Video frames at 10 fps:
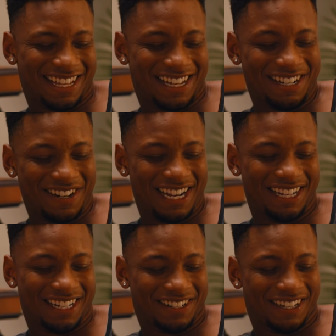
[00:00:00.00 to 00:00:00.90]
All right,
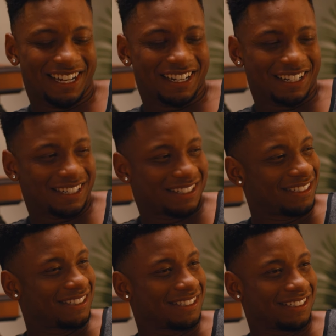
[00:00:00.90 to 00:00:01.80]
all right.
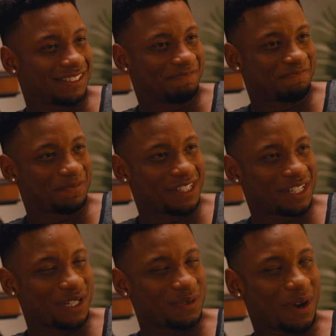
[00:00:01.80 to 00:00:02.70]

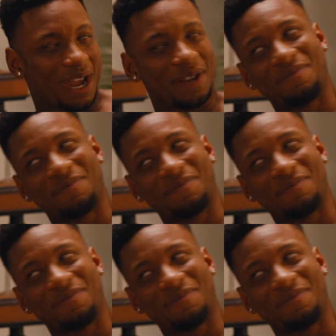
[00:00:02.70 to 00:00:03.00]
Just Wright.